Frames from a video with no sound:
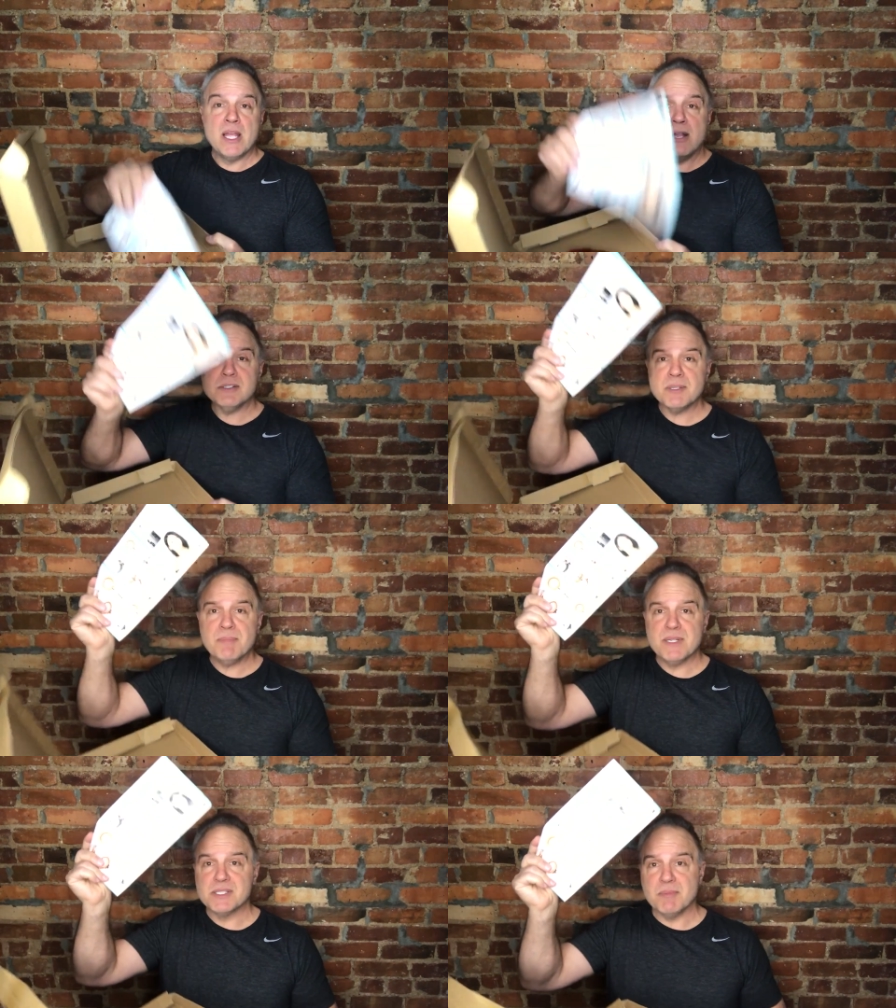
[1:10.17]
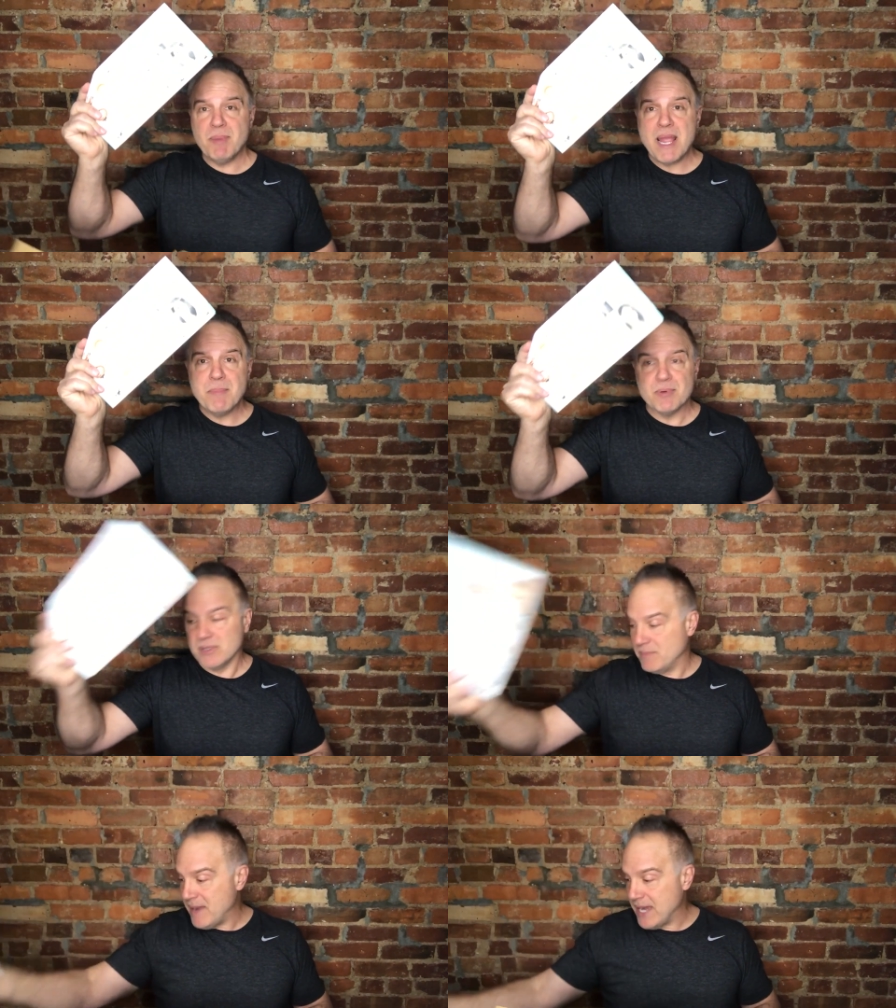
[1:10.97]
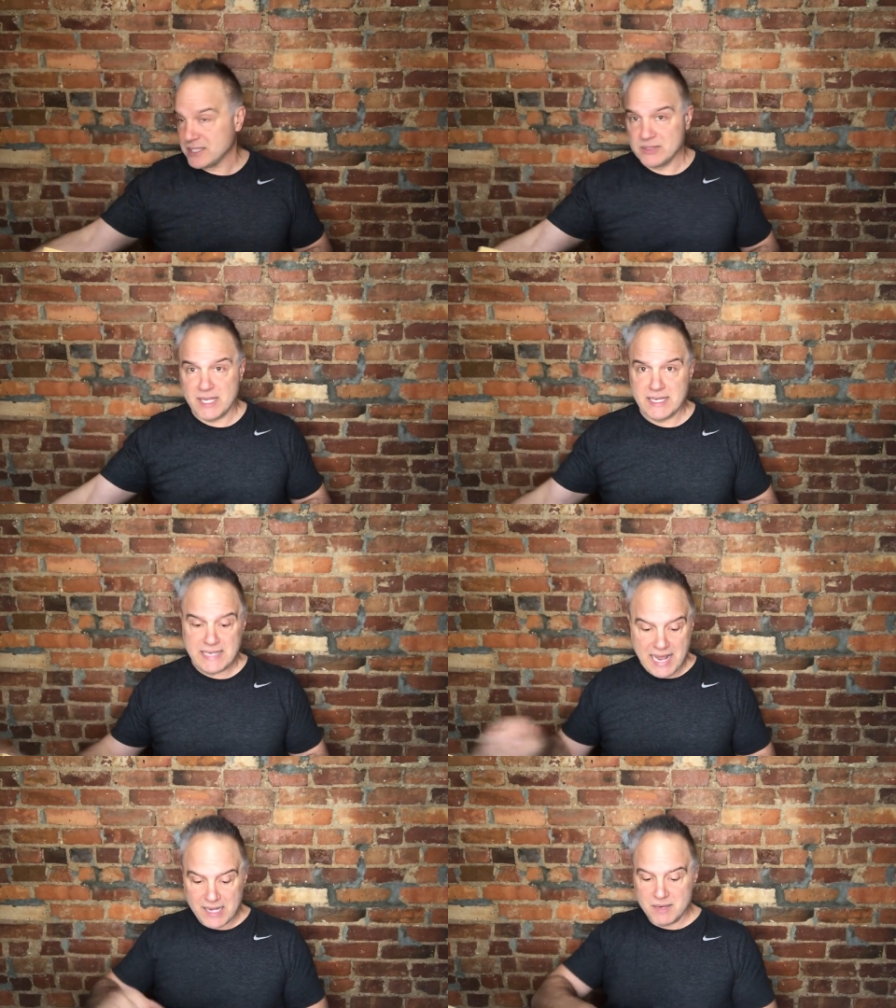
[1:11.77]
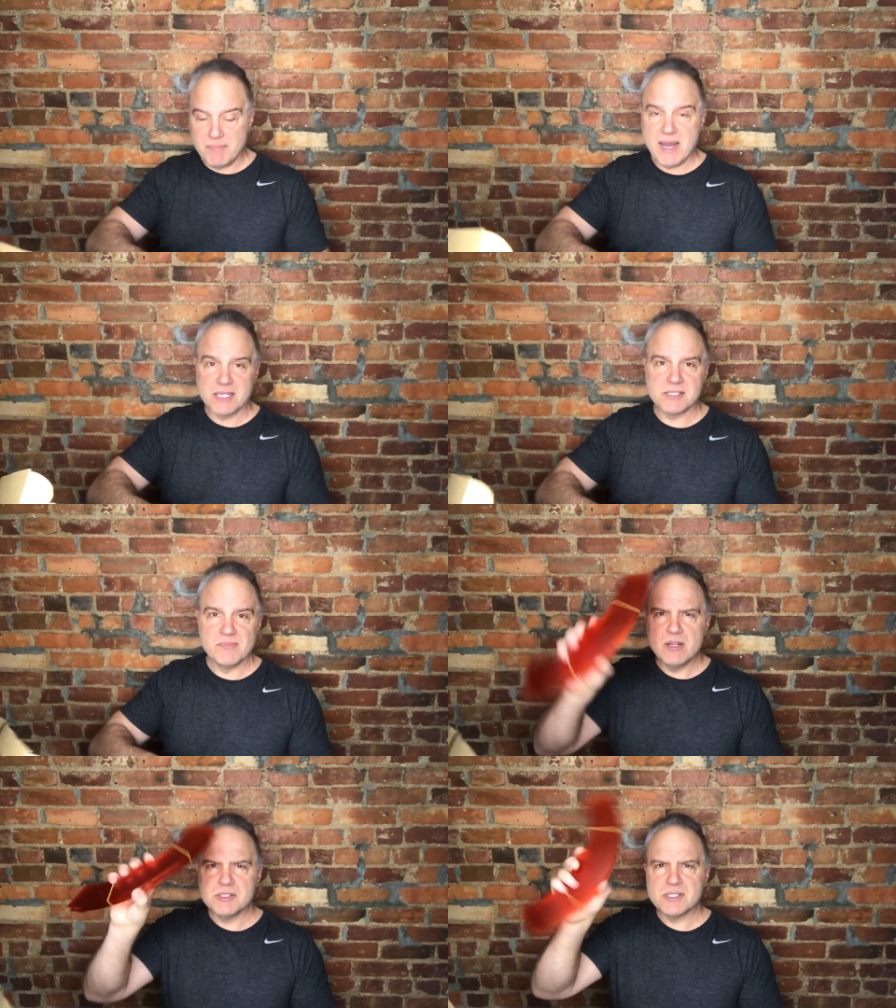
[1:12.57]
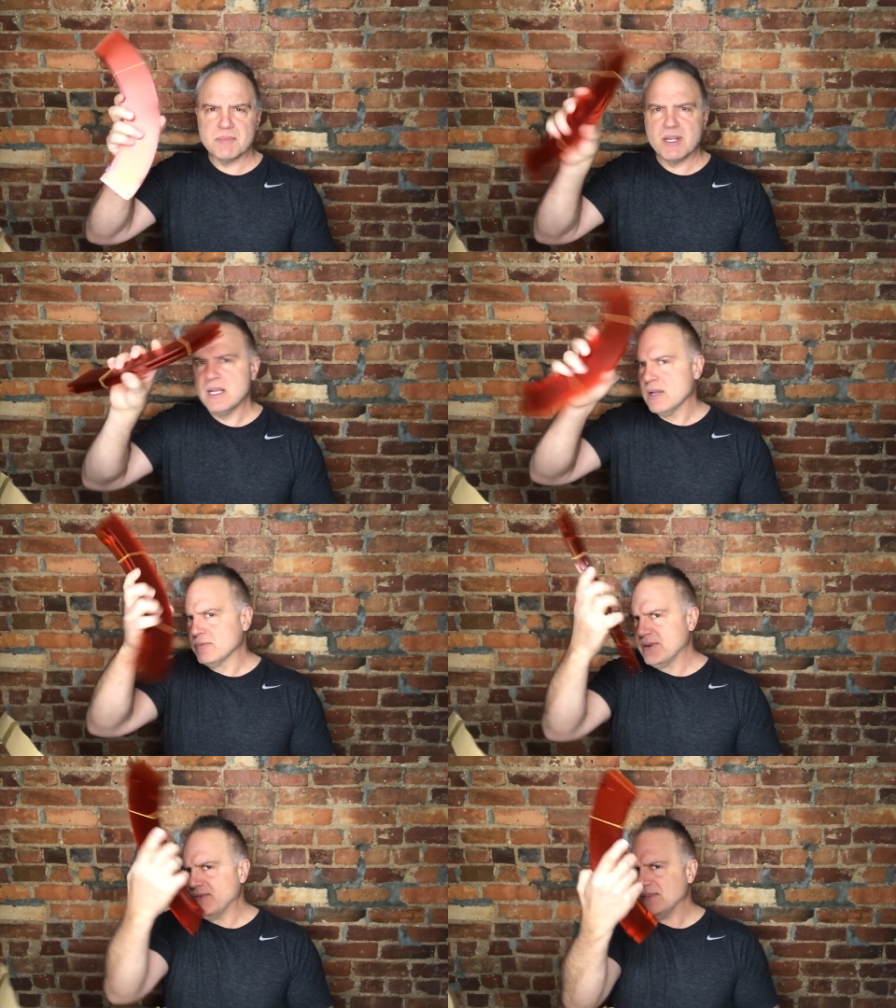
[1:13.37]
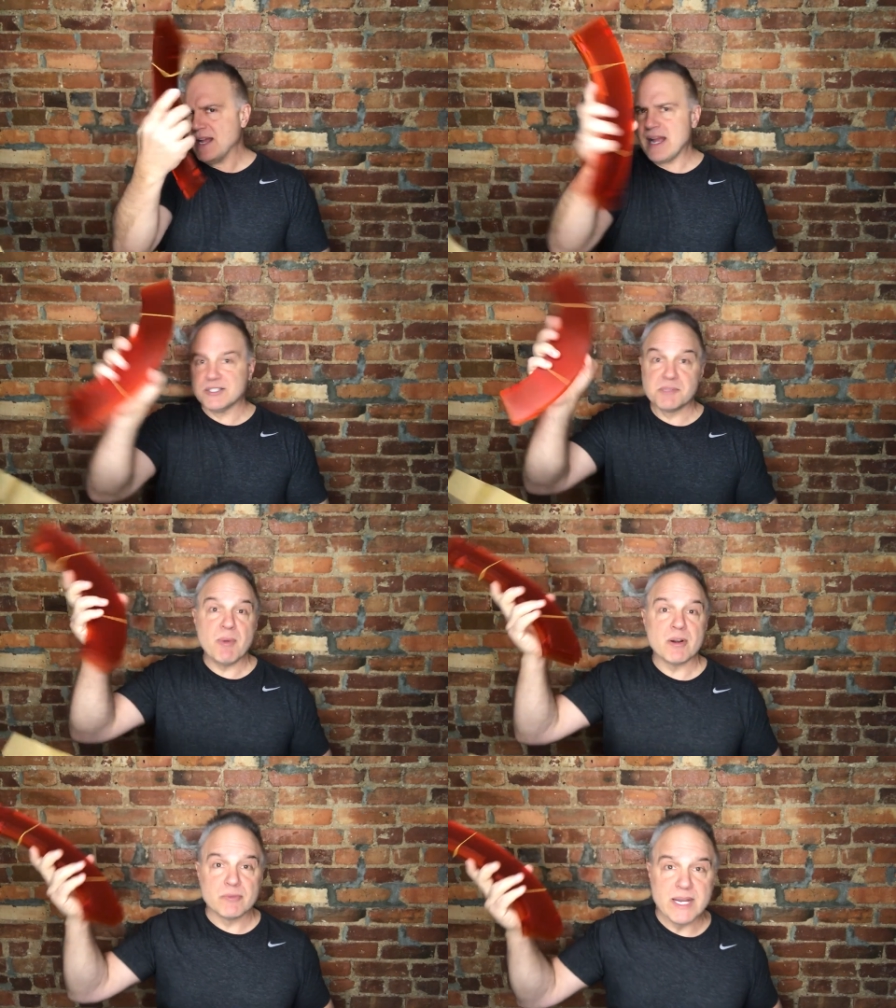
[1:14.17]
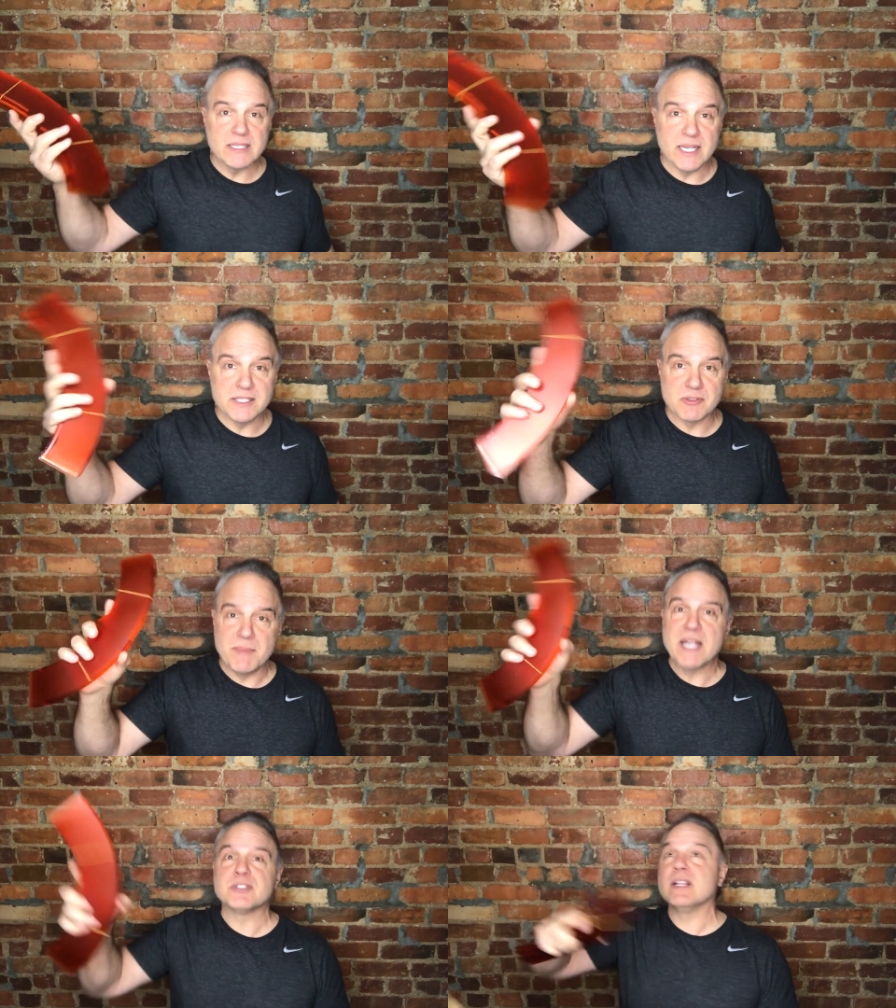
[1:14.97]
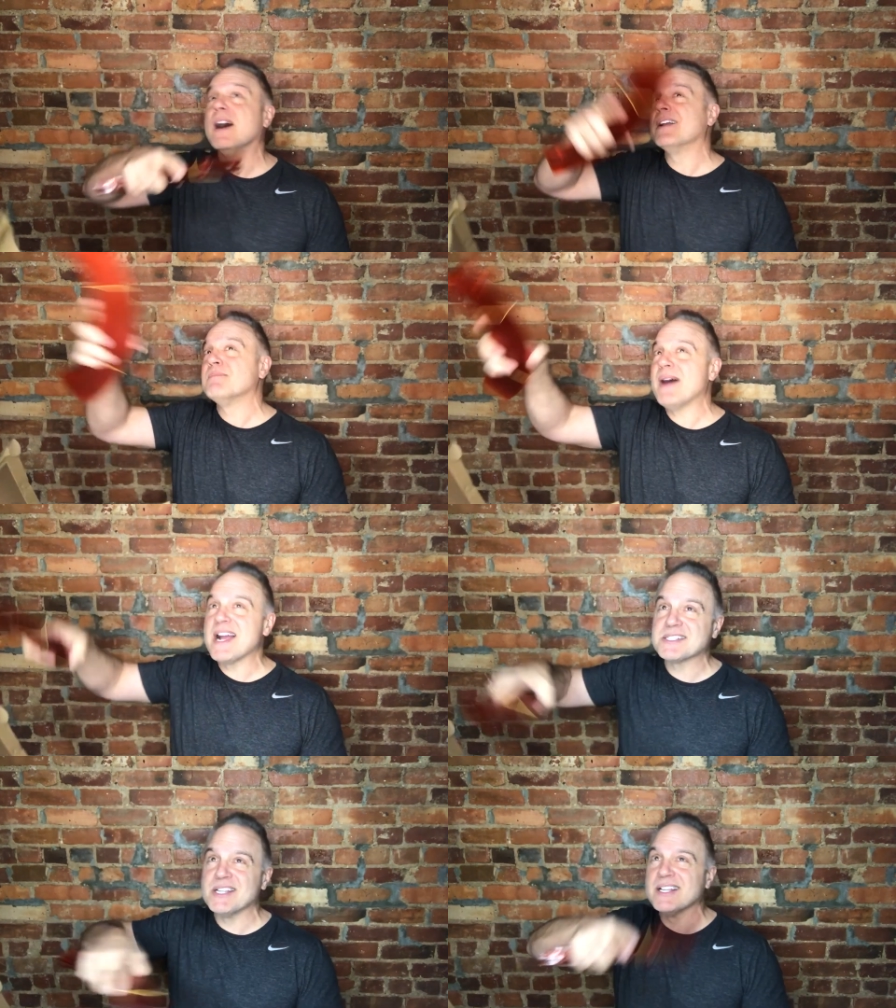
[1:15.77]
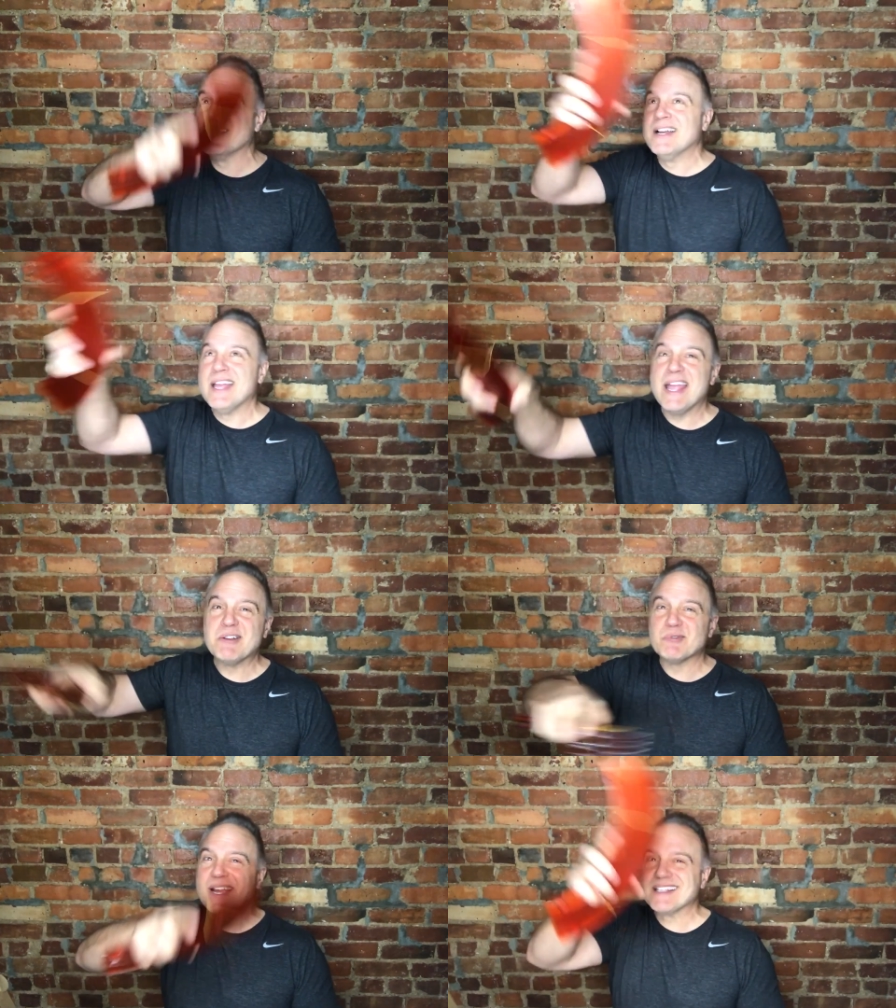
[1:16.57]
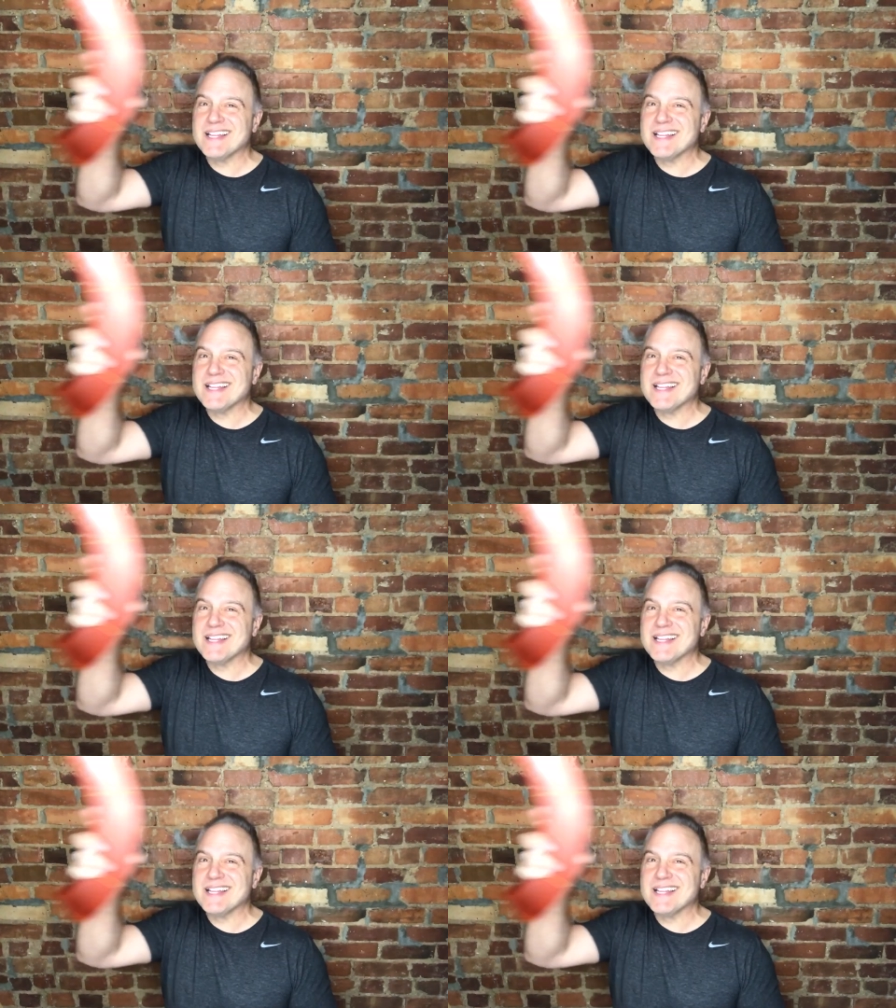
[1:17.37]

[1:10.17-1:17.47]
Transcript: Here's a piece of paper in the box. Take it out of the box. Here's some reflect. I just bought a ring light, so I'm actually unboxing a ring